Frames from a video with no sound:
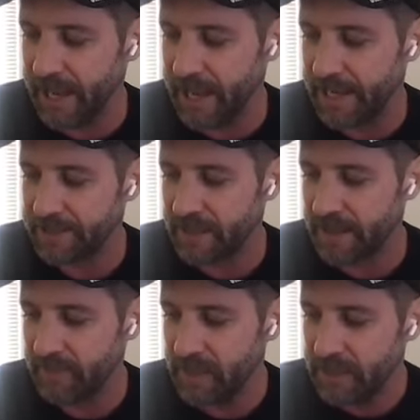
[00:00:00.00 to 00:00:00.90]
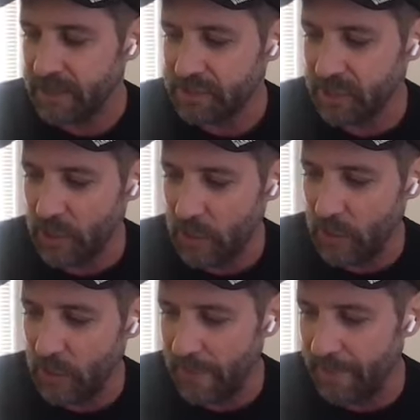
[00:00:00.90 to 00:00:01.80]
And
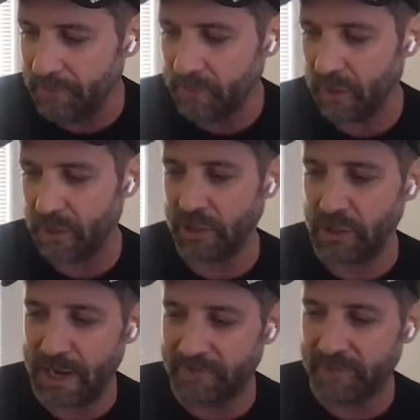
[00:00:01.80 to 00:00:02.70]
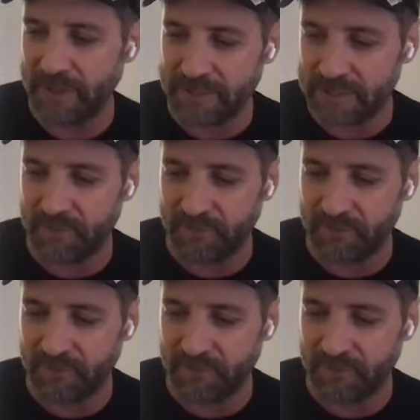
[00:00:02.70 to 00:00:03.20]
so, I finished up